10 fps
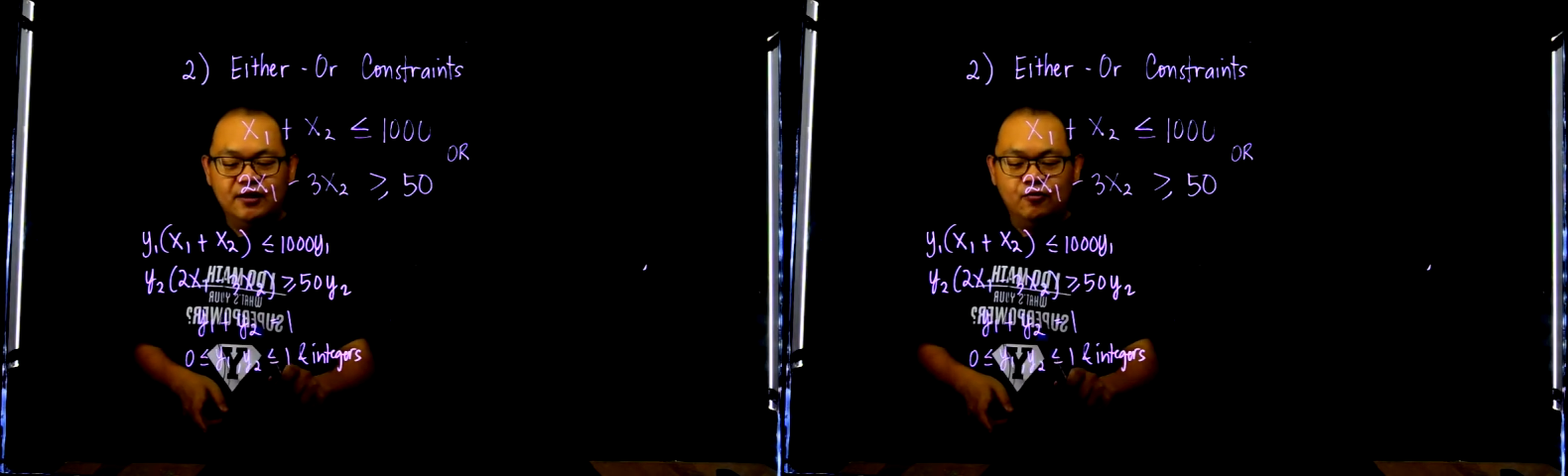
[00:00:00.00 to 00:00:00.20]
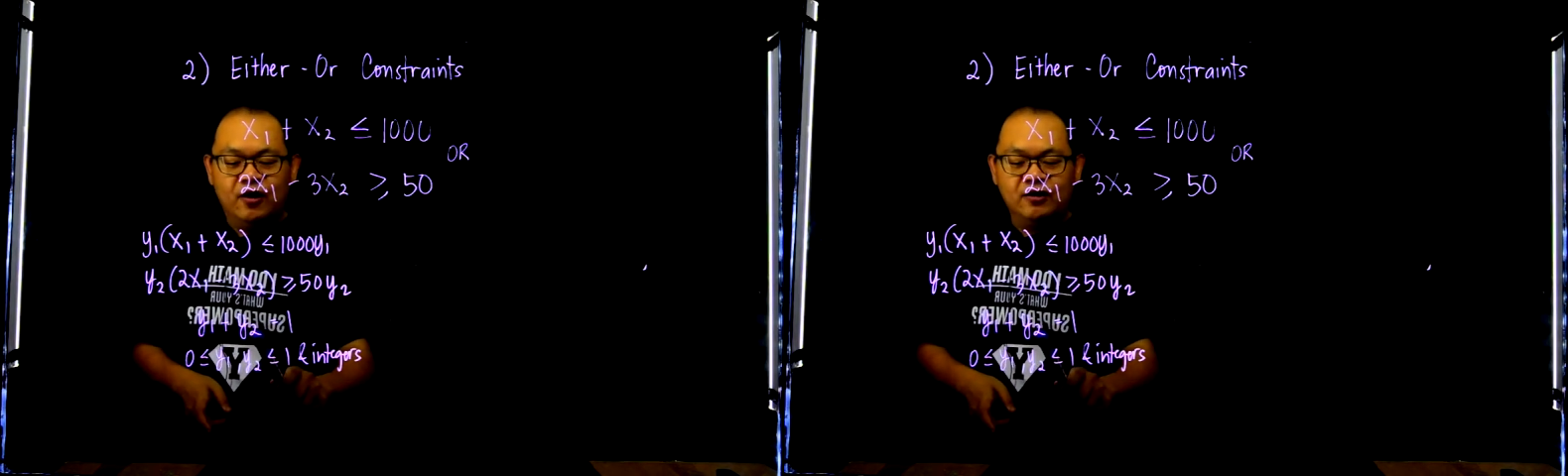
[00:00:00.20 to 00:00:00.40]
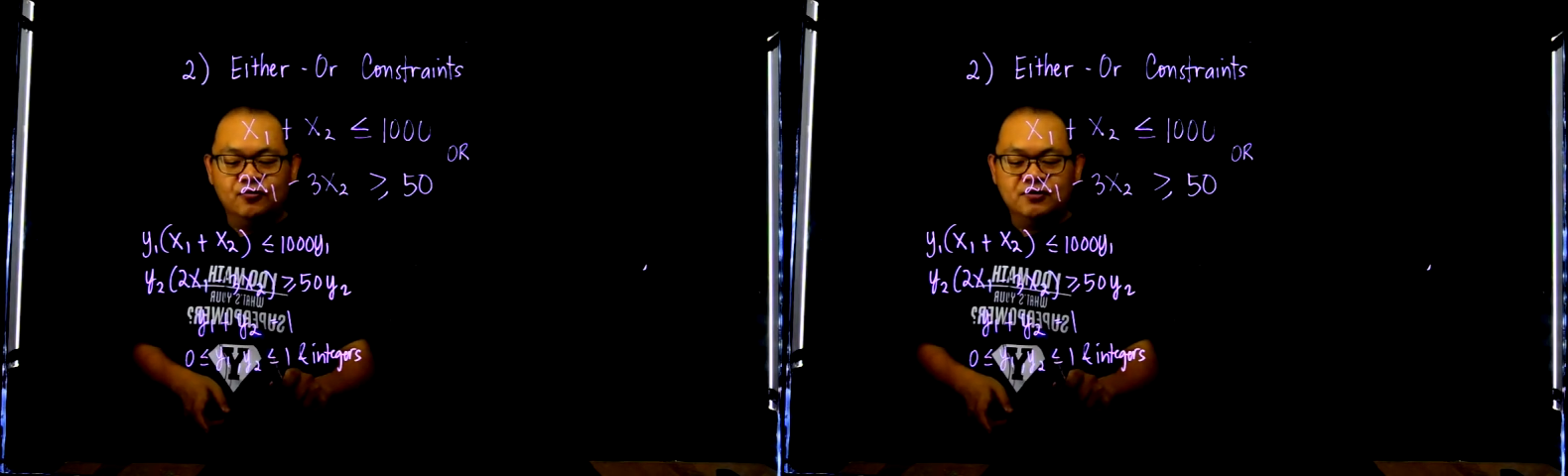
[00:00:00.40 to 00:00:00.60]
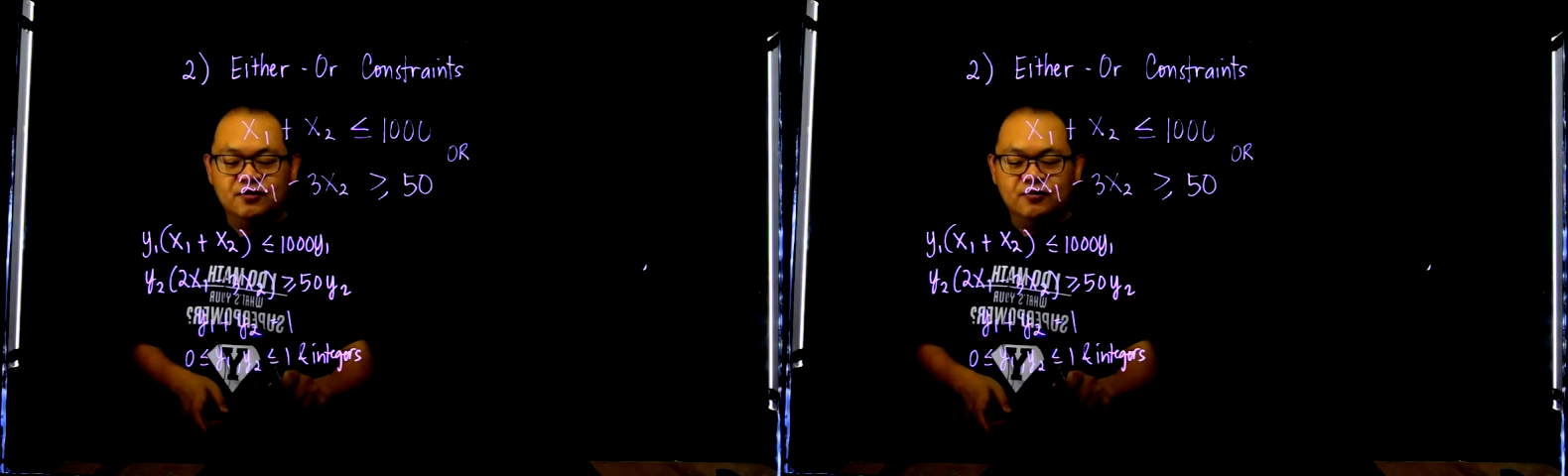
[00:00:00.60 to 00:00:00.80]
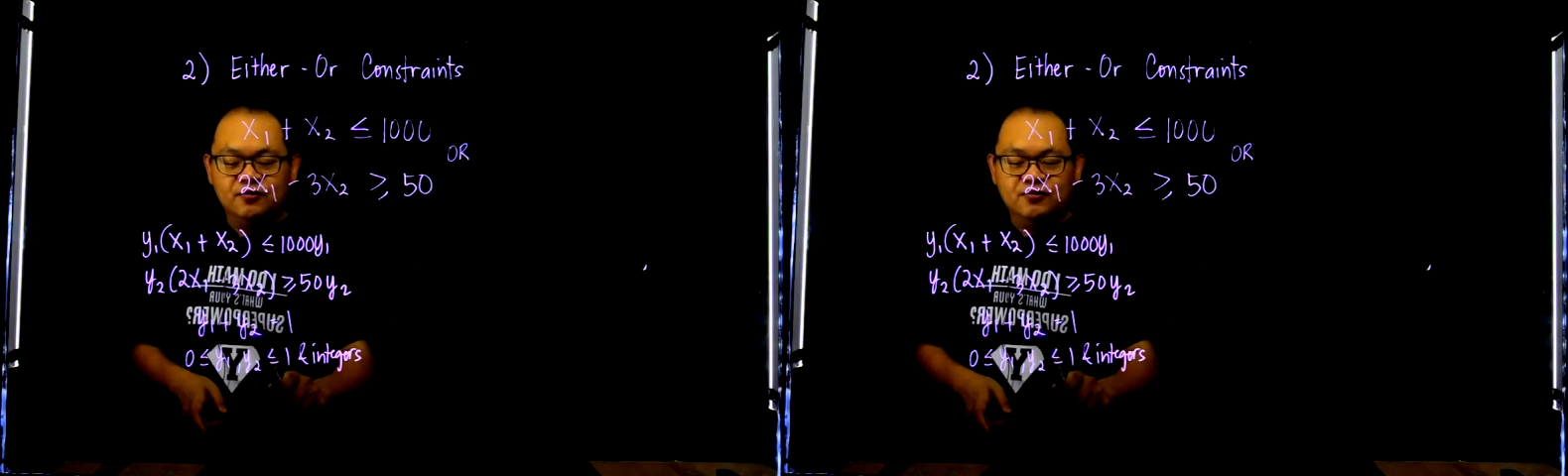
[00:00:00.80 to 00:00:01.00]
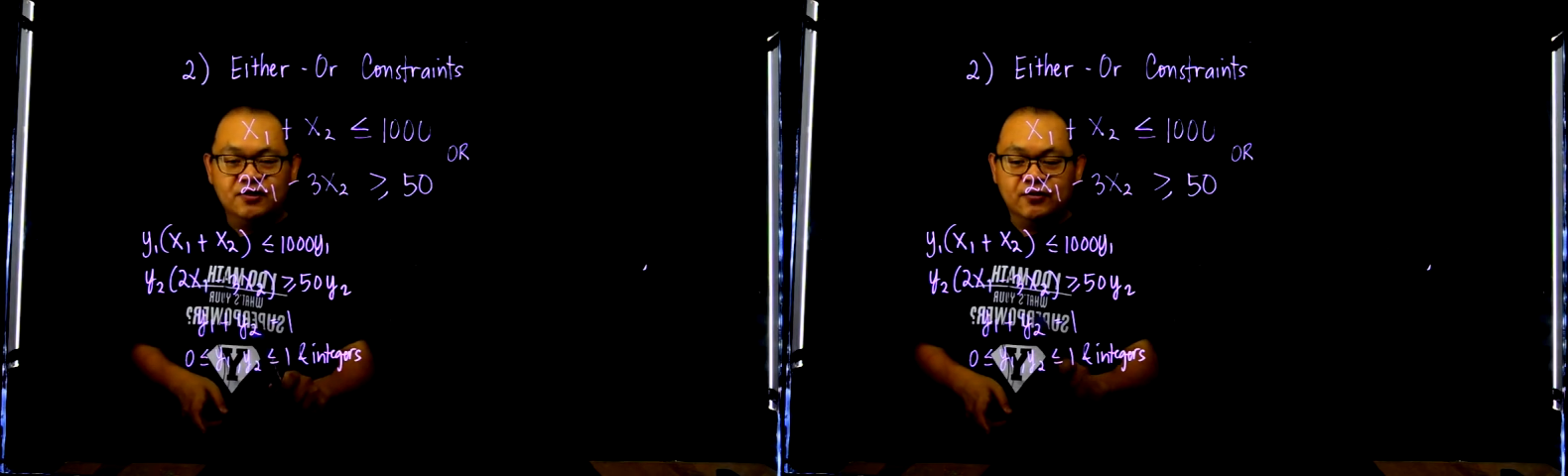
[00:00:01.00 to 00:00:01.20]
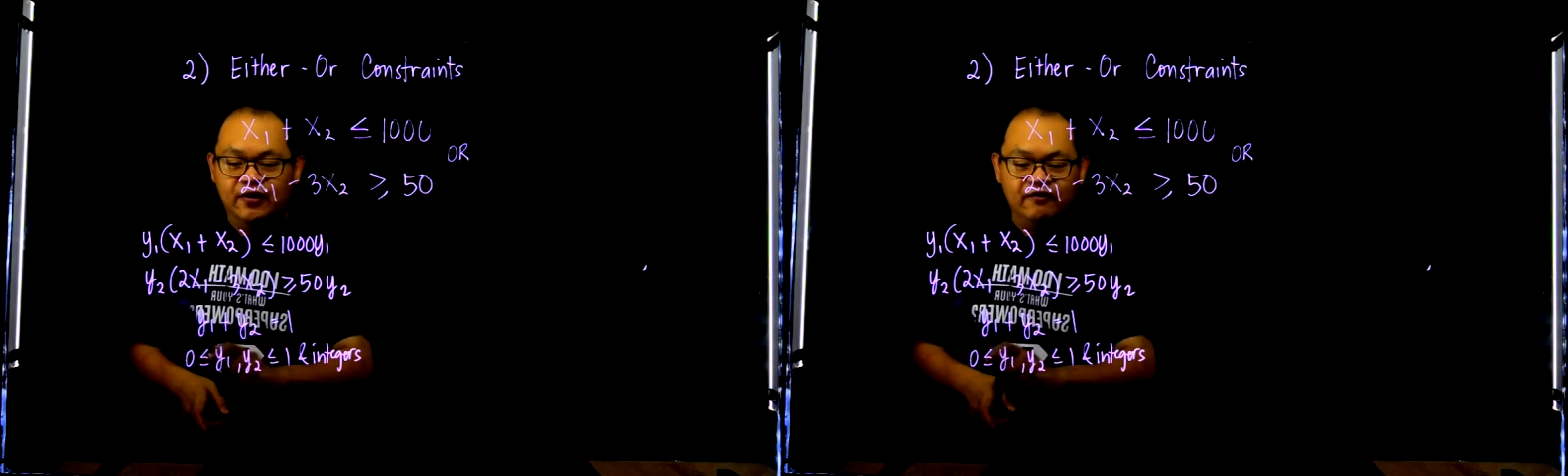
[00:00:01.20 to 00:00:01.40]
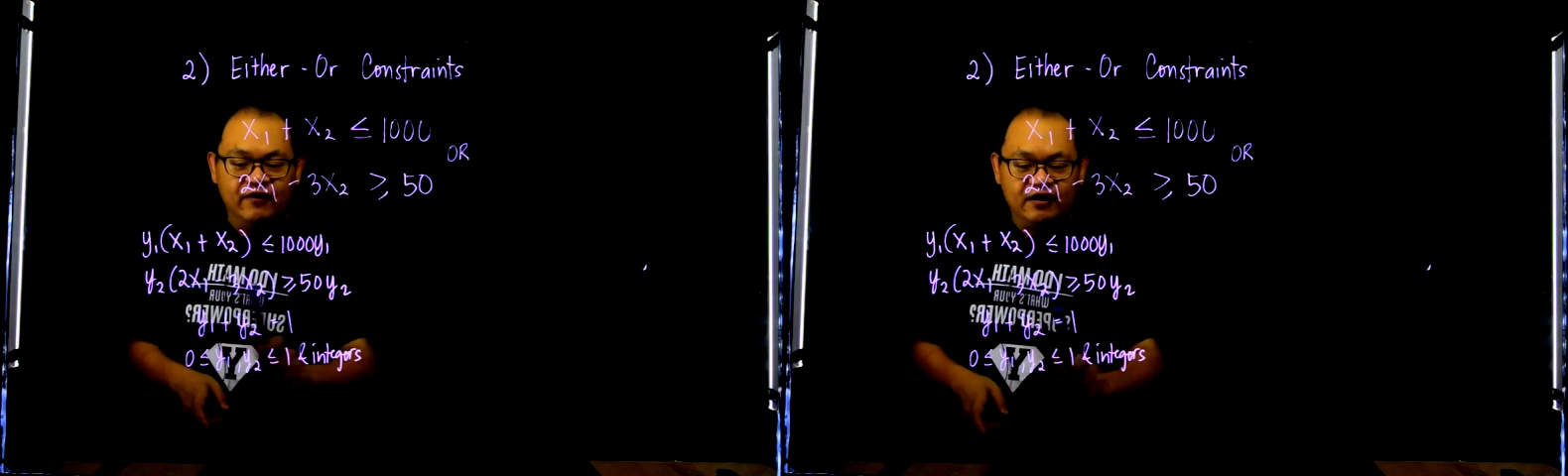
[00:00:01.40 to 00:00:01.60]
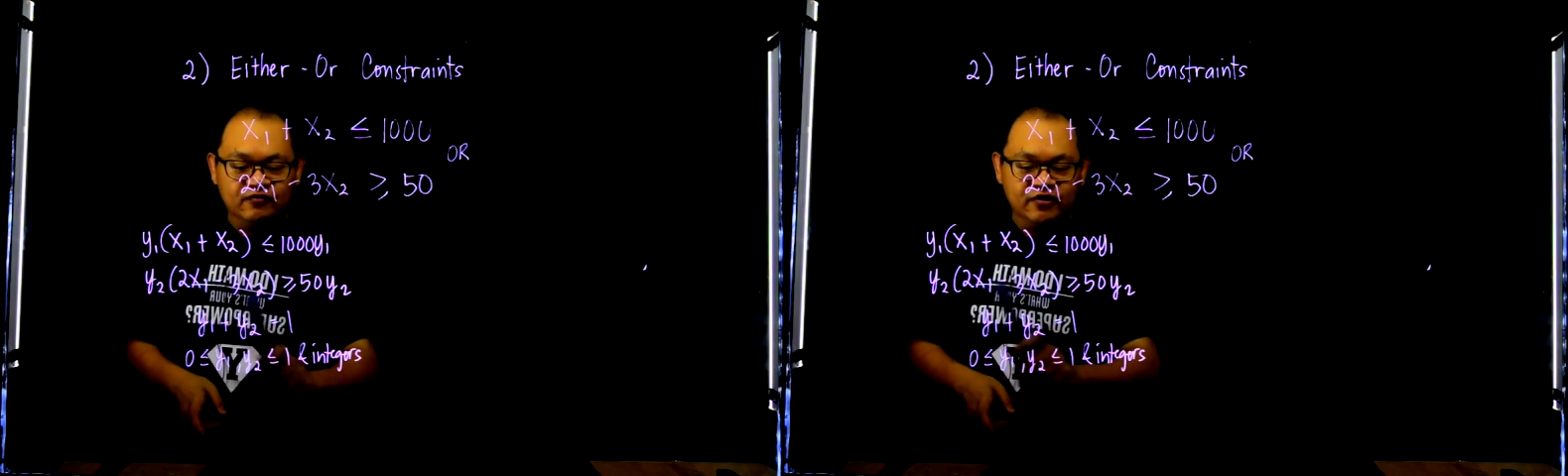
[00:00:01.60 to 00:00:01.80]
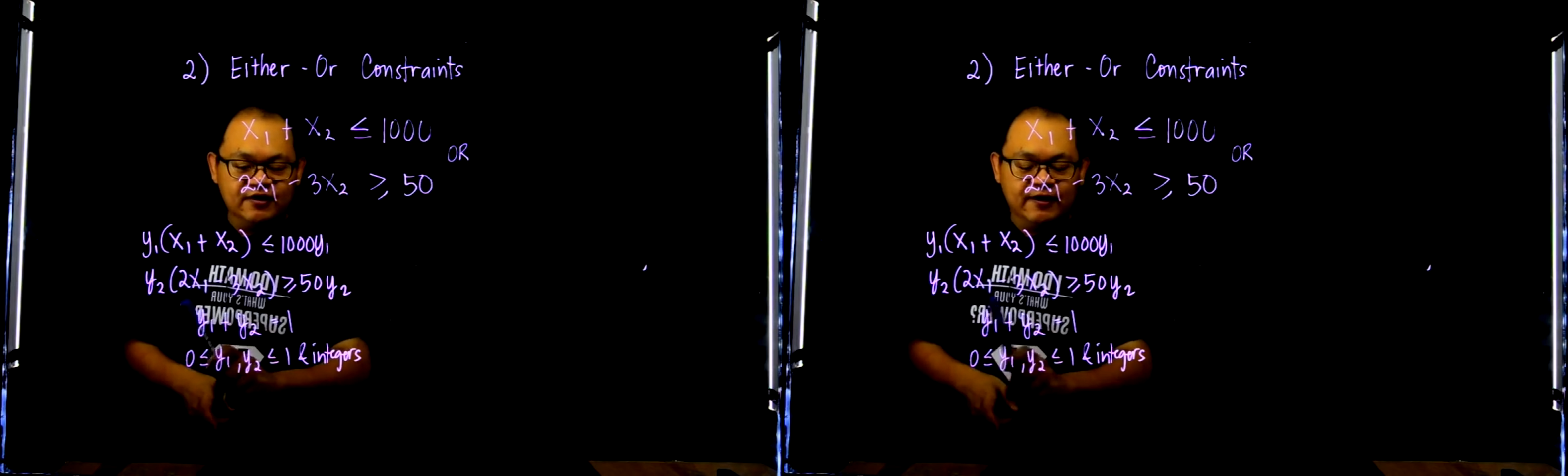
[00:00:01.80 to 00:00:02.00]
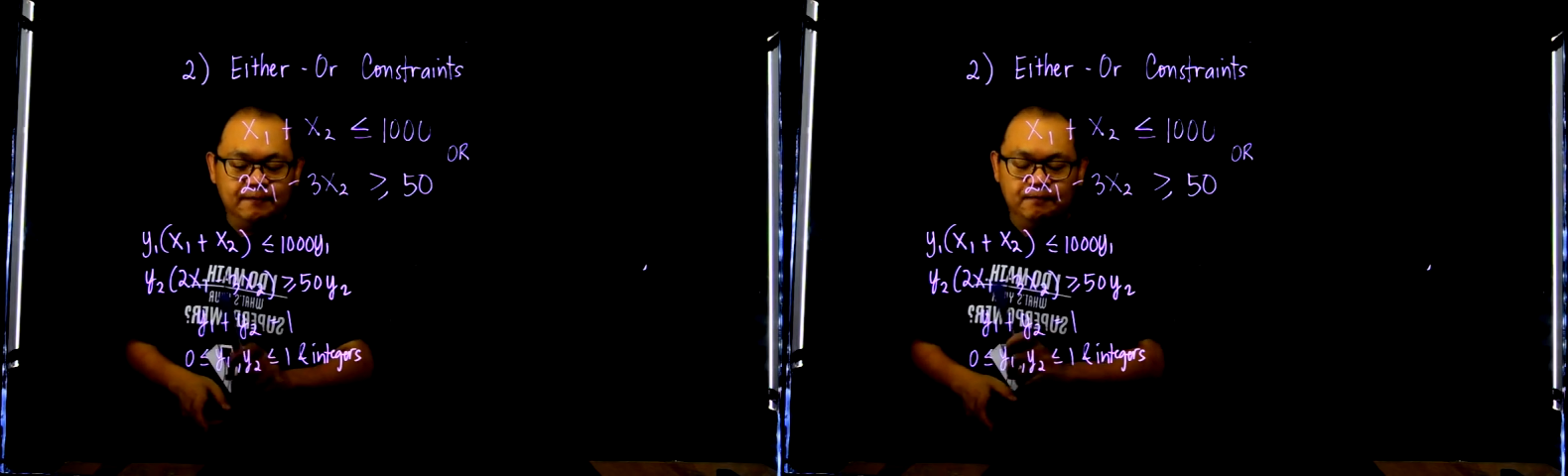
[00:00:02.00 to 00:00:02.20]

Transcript: then y2 is equal to 0, and vice versa.